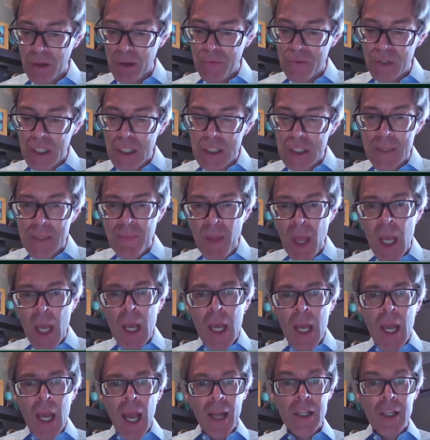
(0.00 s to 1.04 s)
of weeks.
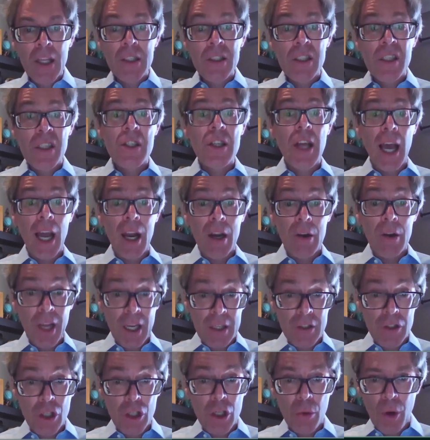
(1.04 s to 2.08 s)
And here's a
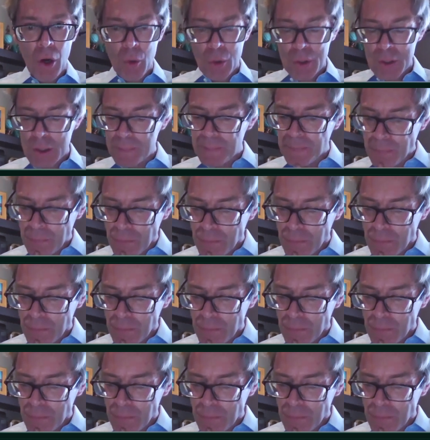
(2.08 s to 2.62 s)
direct quote.